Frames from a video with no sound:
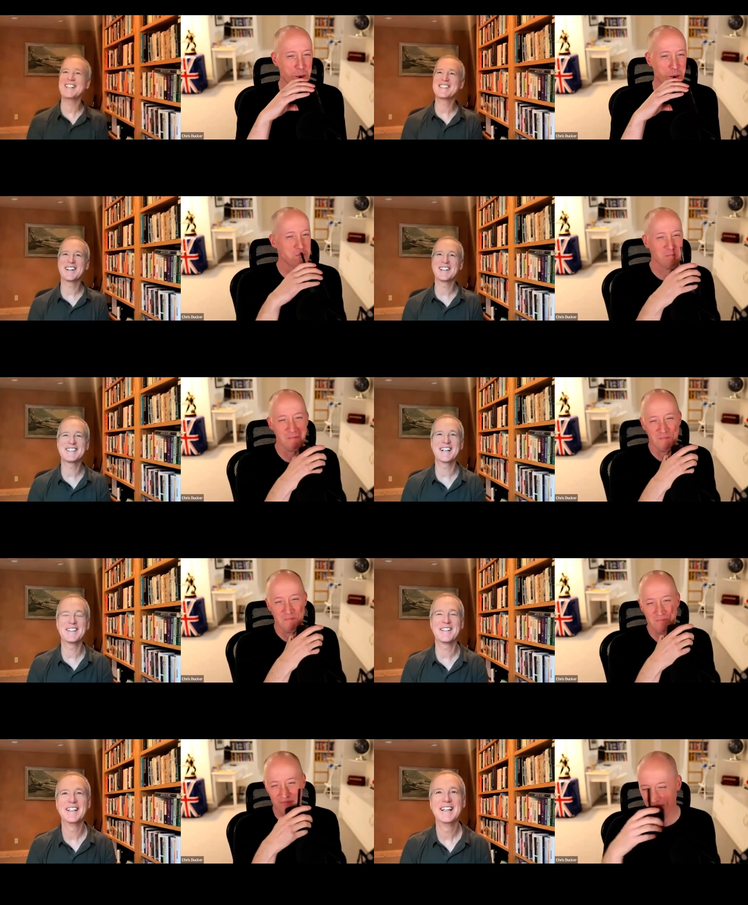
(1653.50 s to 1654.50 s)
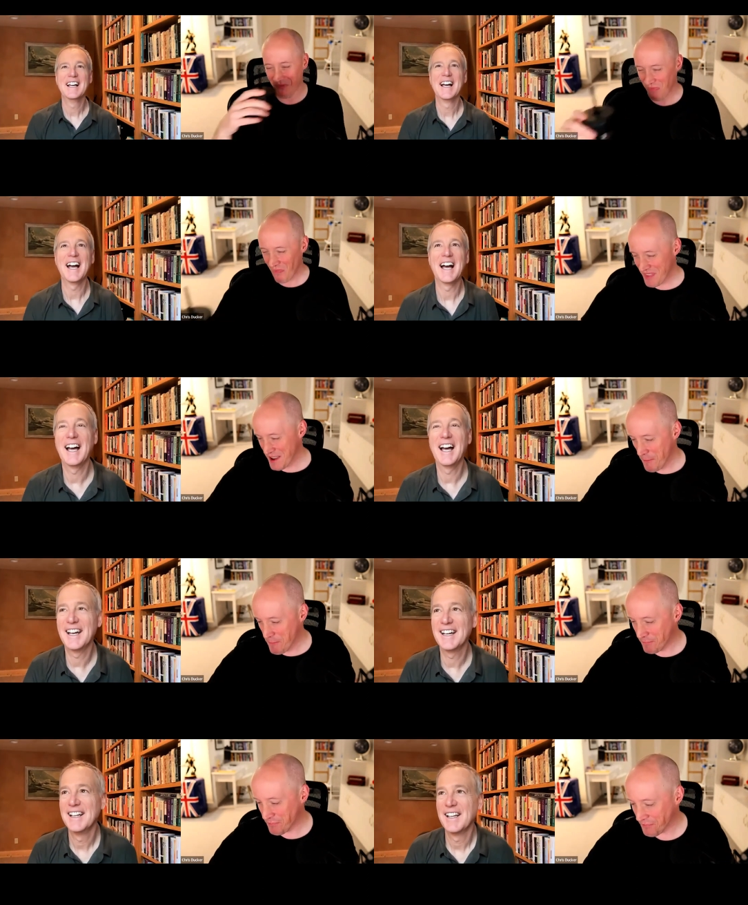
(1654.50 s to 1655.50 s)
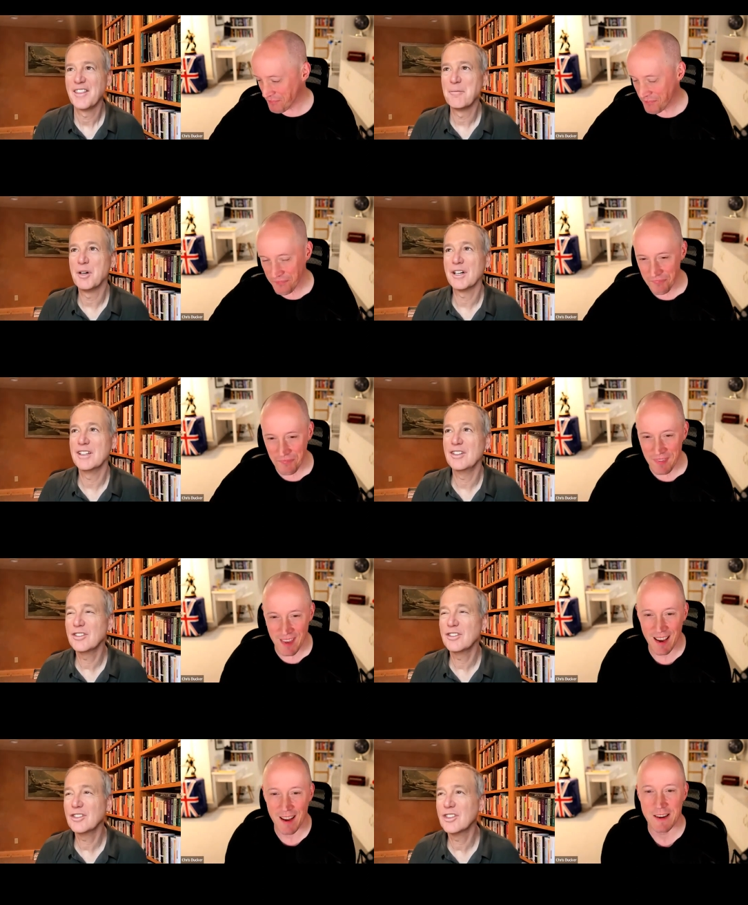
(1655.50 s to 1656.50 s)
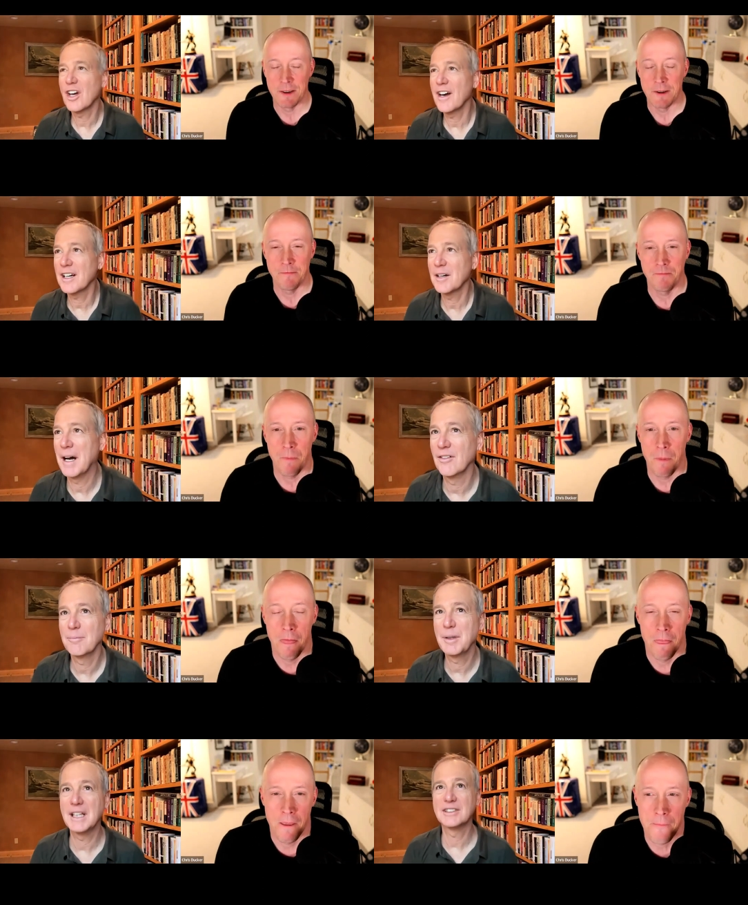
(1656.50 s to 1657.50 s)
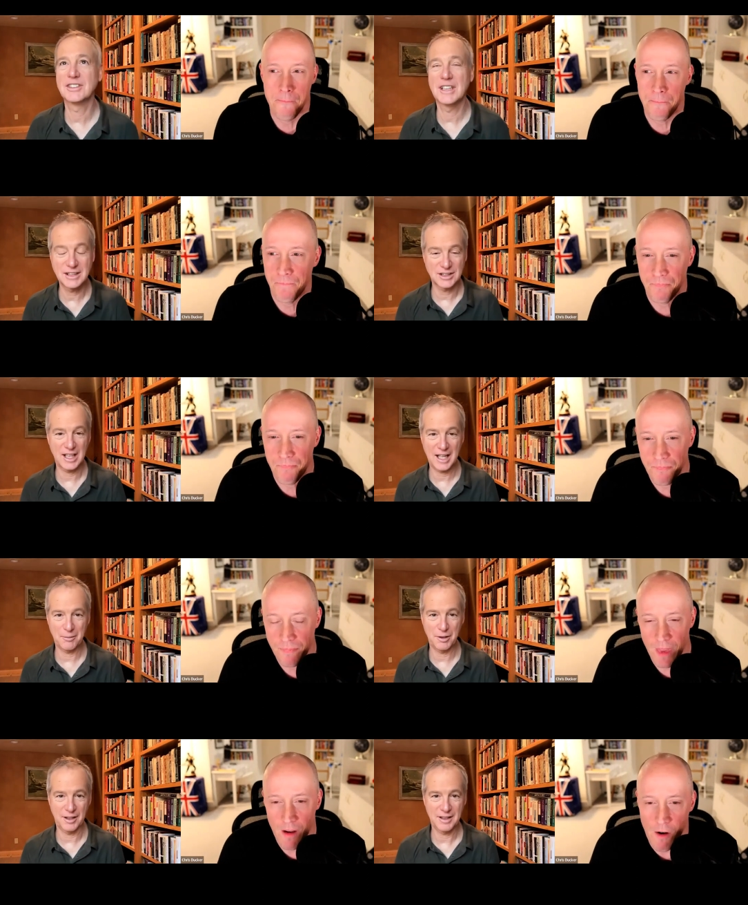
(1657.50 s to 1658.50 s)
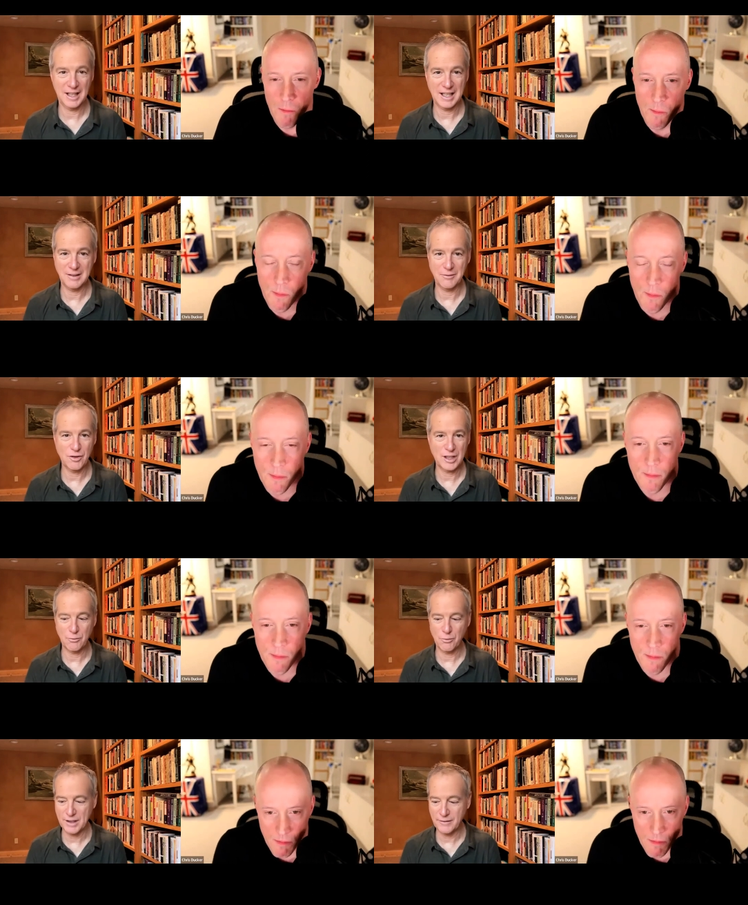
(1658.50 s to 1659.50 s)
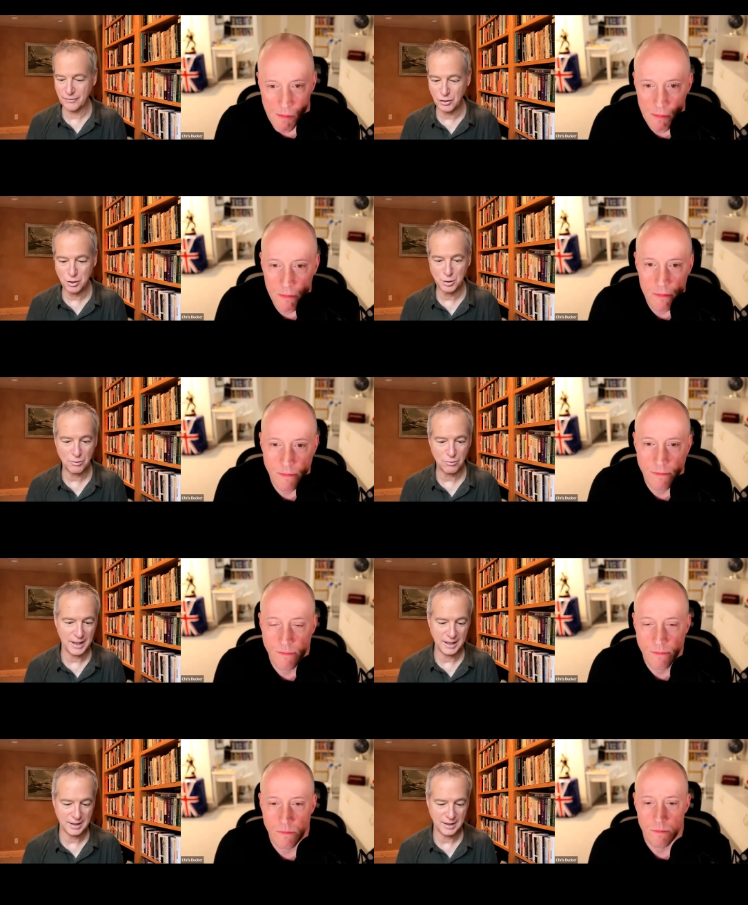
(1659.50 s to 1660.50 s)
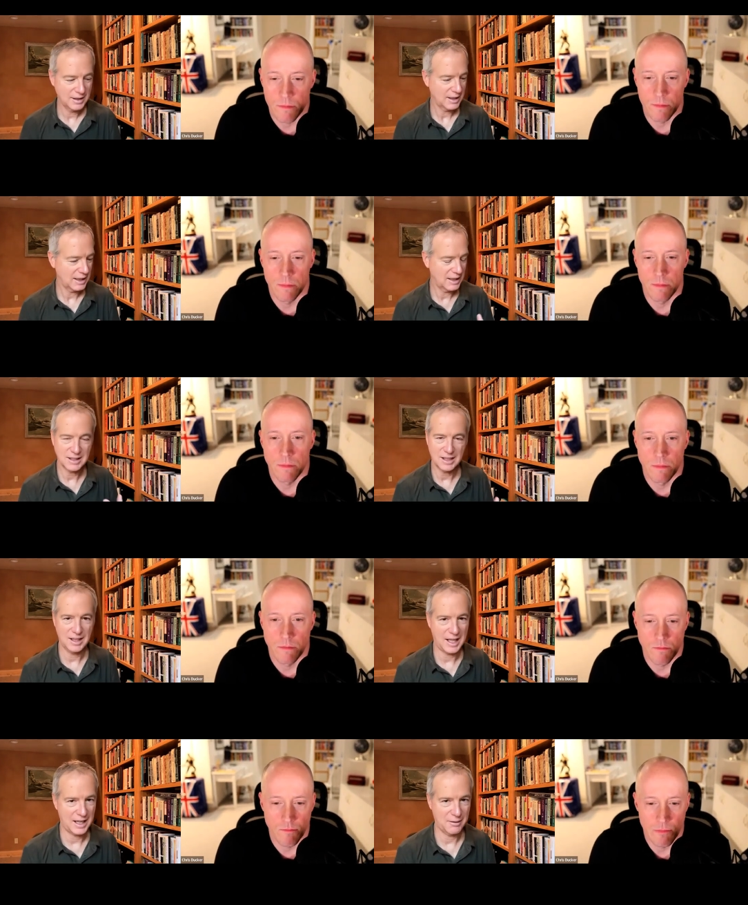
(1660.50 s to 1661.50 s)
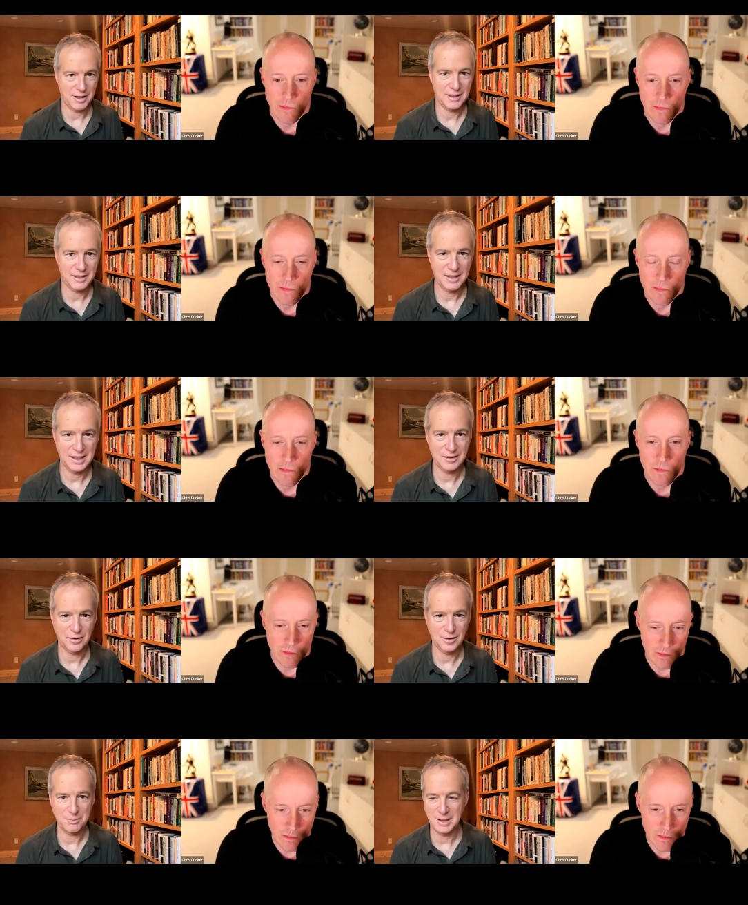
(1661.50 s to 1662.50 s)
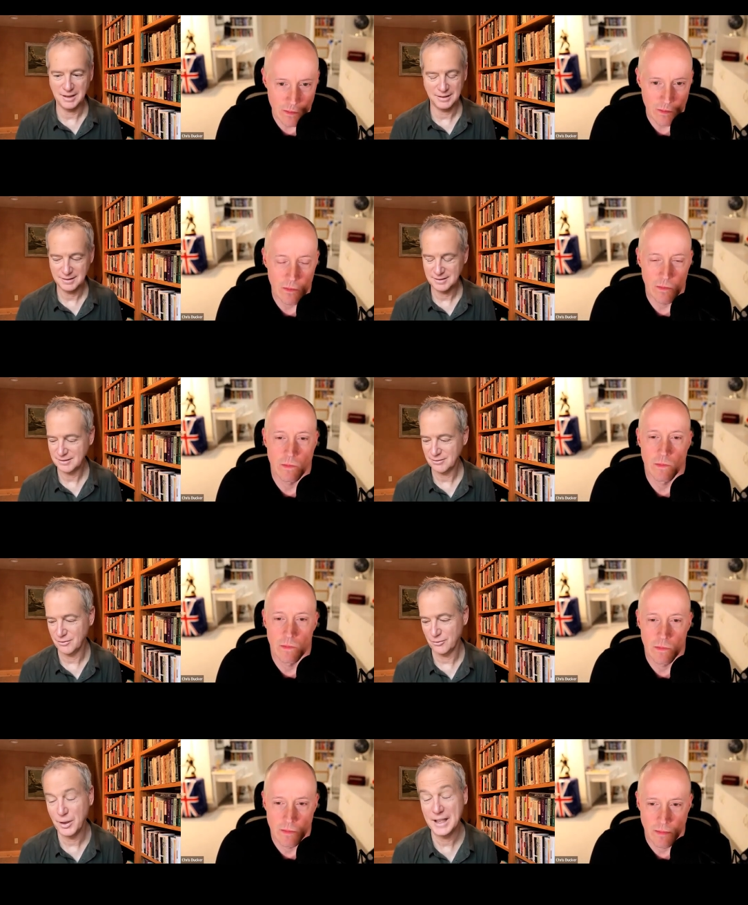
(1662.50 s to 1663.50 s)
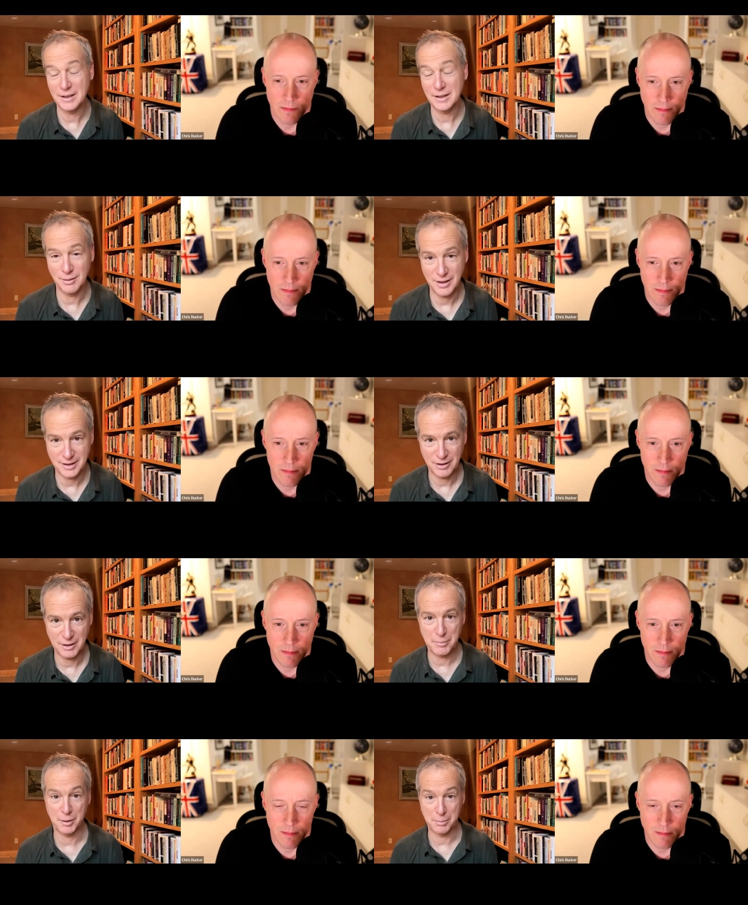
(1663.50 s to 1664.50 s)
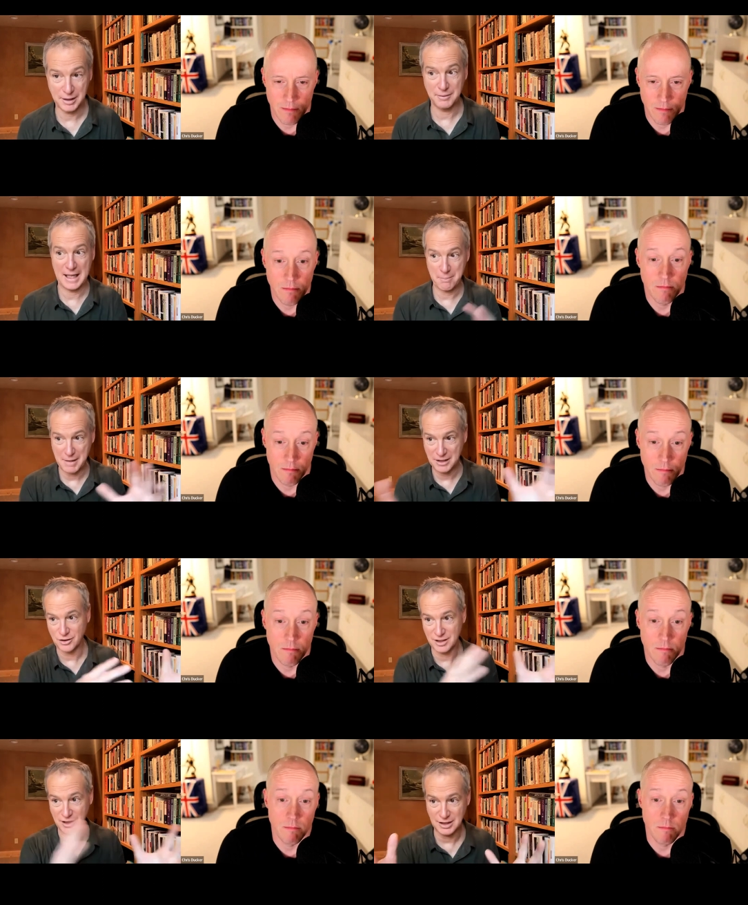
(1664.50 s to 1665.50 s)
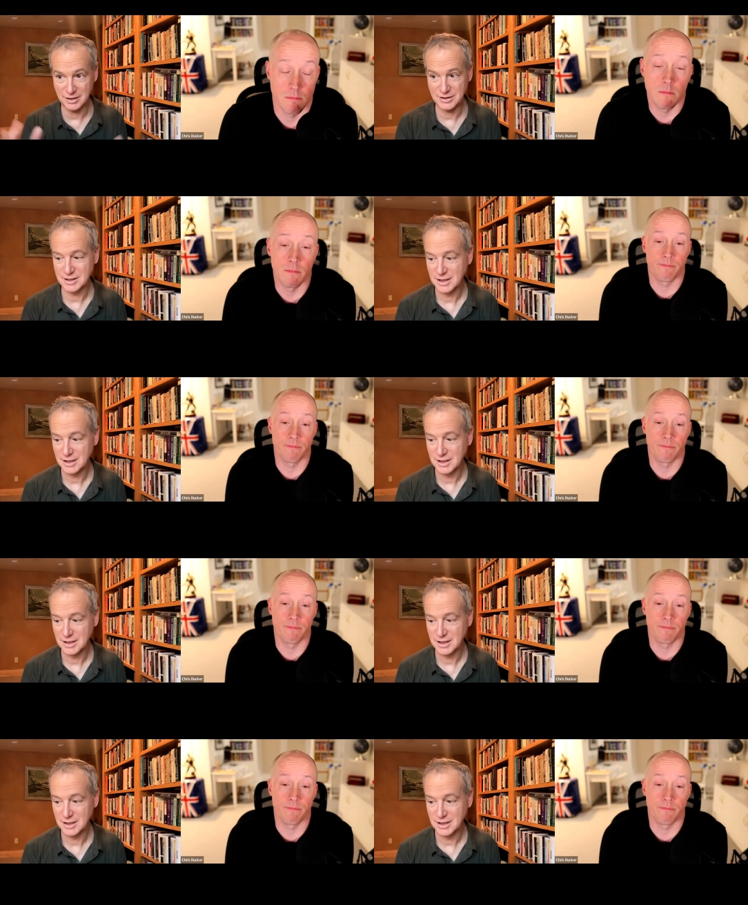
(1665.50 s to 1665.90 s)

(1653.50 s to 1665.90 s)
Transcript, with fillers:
Speaker 1: question on on the book. Can you talk about because it is a lot of work. When if you do it right, it's a lot of work. It mm-hmm. took me way too long to write my book, but it, I measure it in years.